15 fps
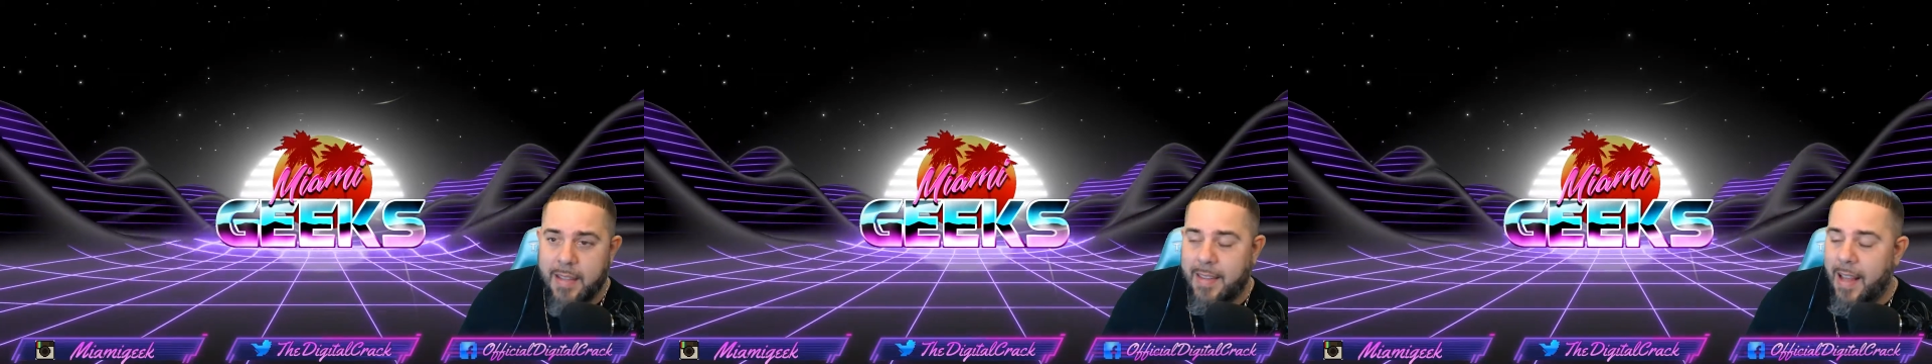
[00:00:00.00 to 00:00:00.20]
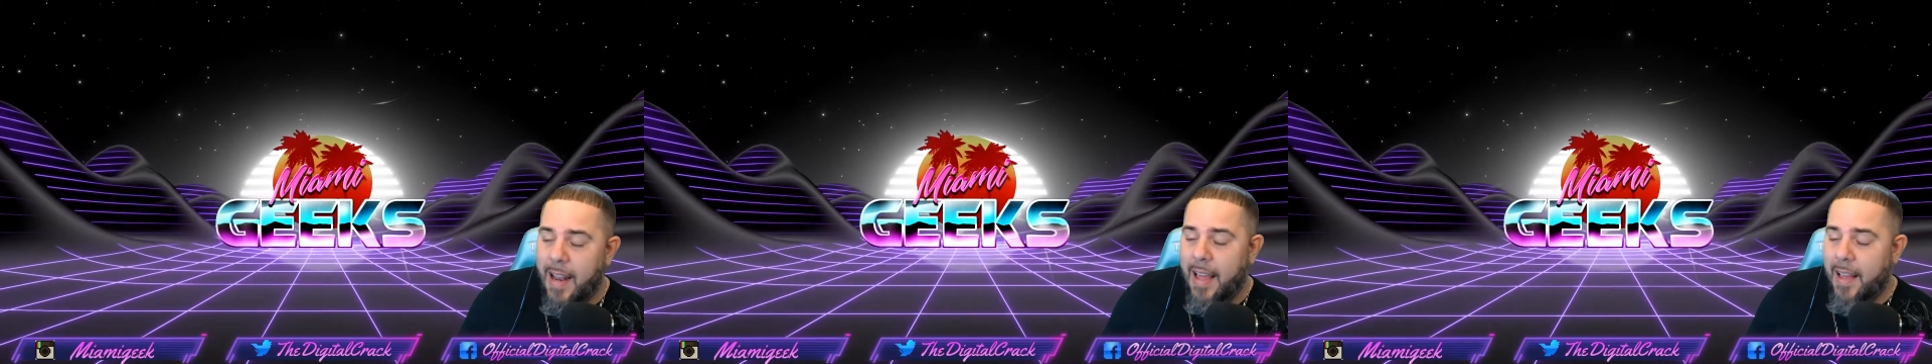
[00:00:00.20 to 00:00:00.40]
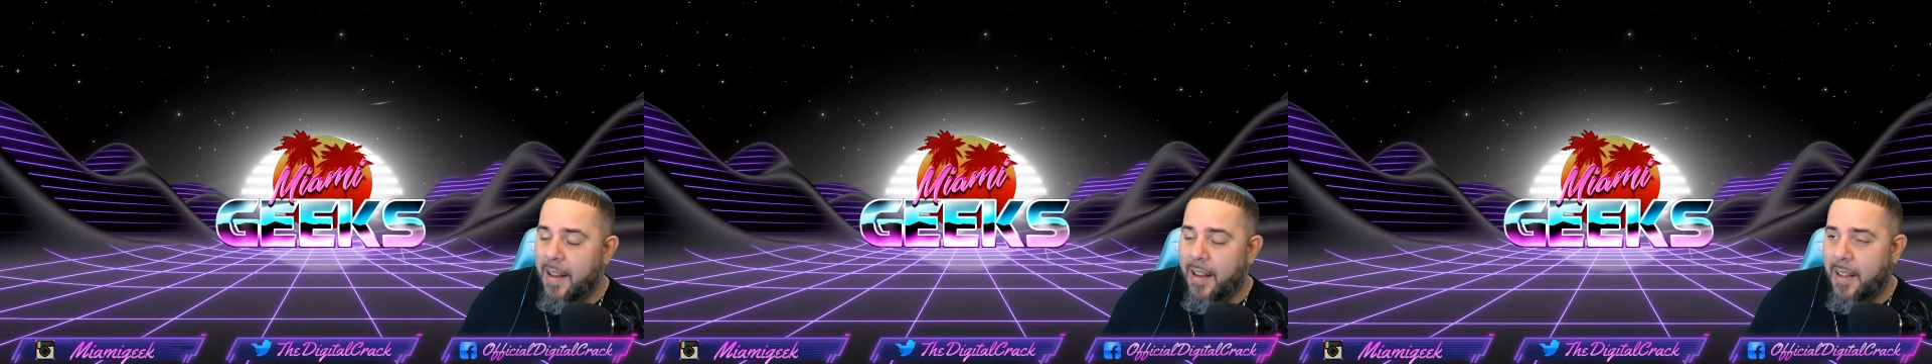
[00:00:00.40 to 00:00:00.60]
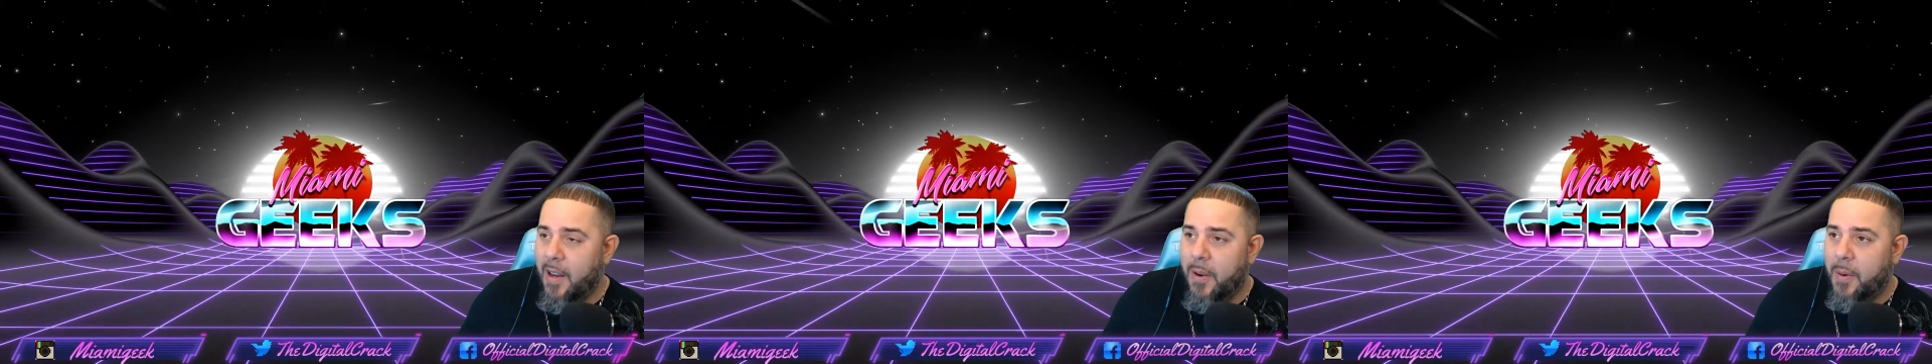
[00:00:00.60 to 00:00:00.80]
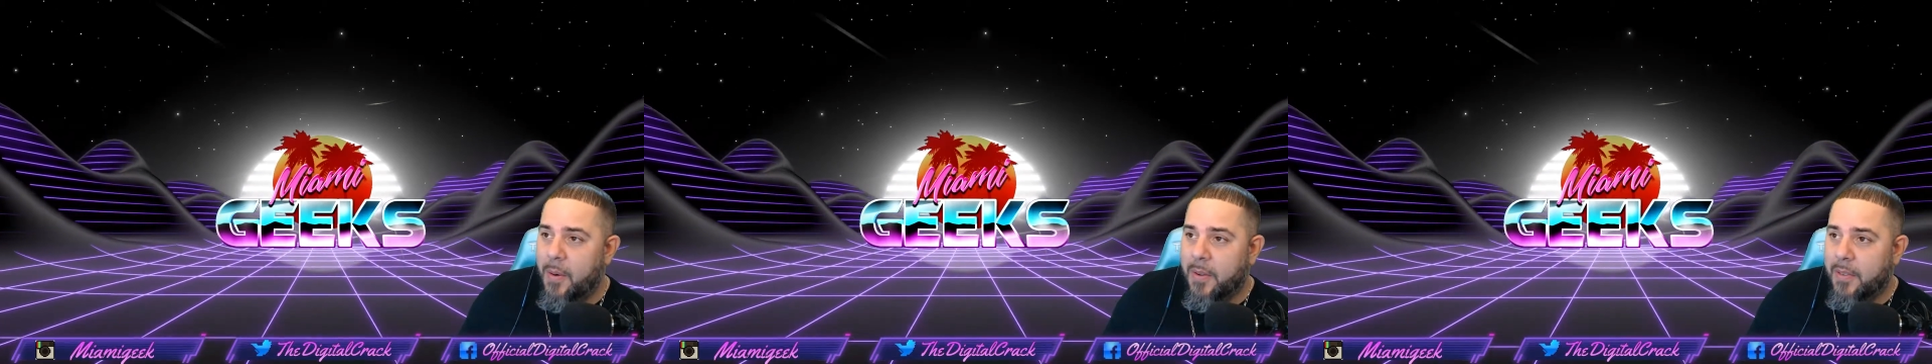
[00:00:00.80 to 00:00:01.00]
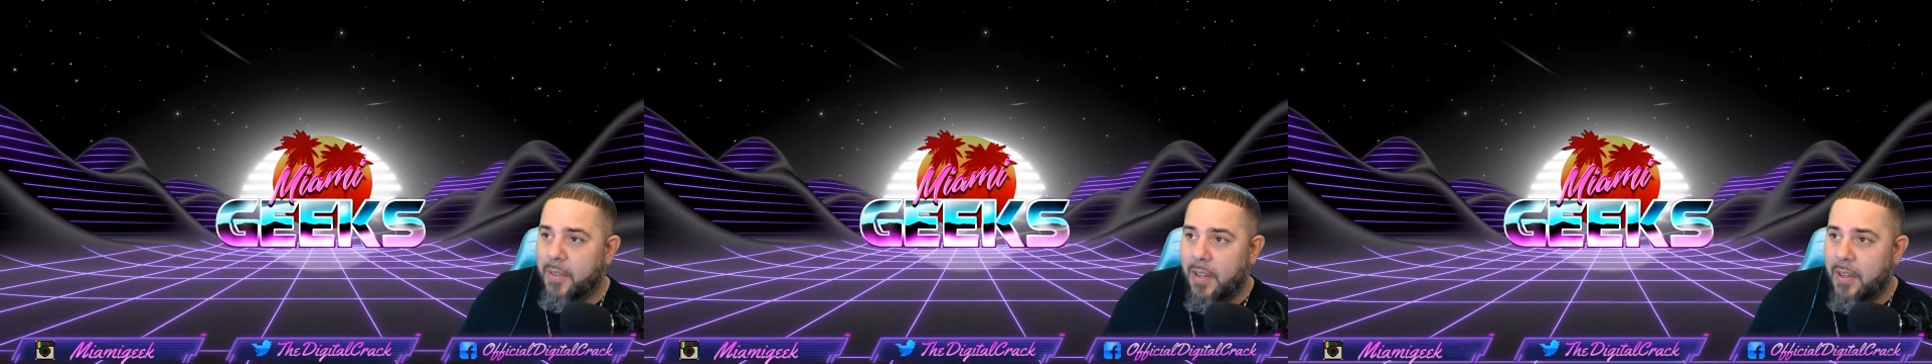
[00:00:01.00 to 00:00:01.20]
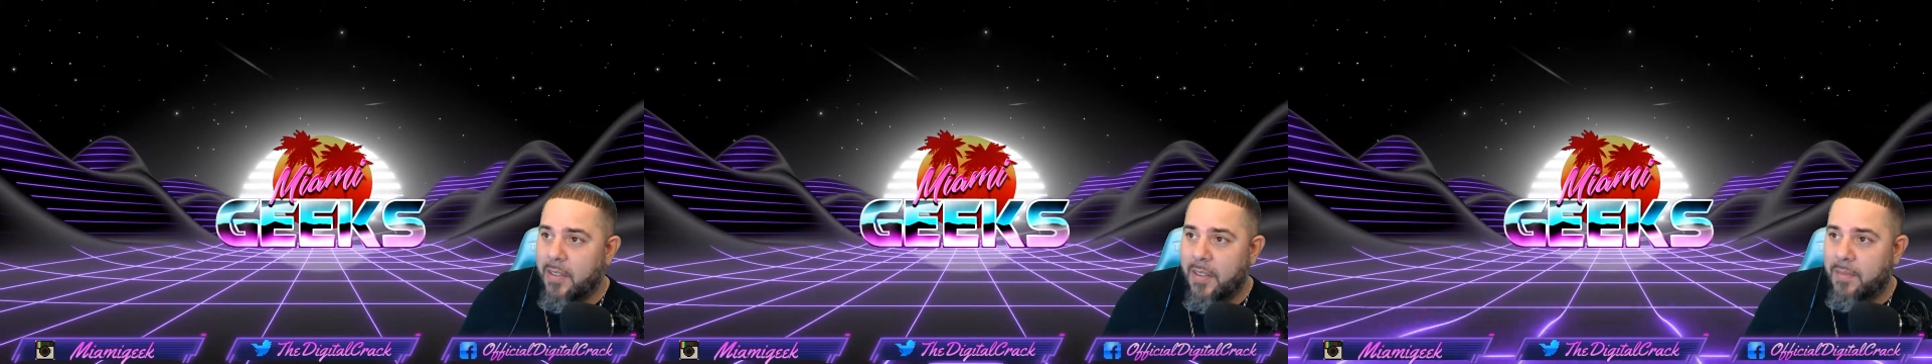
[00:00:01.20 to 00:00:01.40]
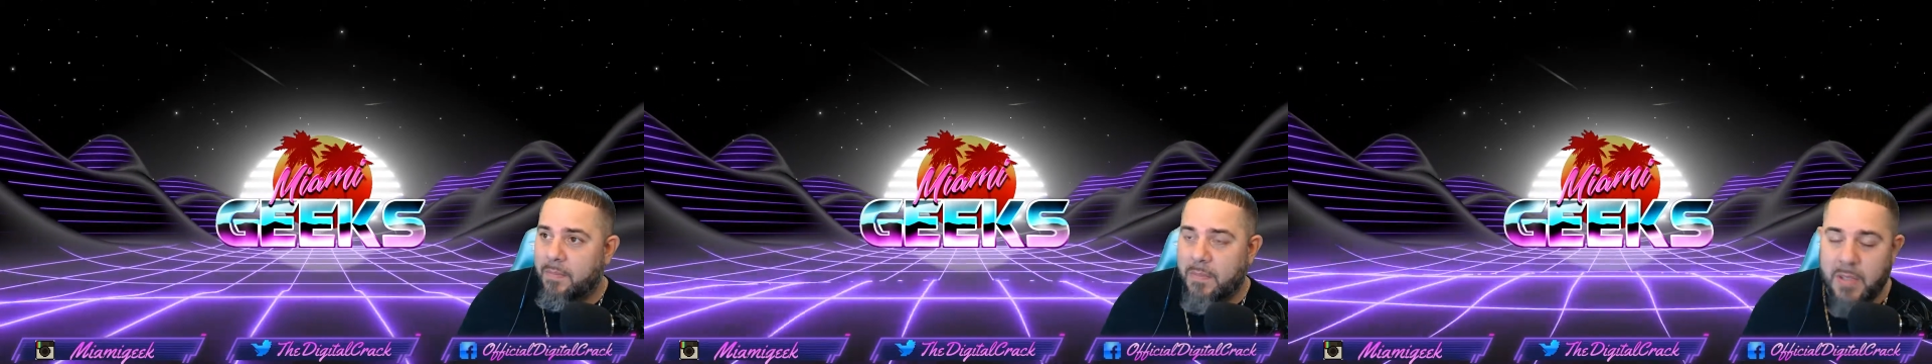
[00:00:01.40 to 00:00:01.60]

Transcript: just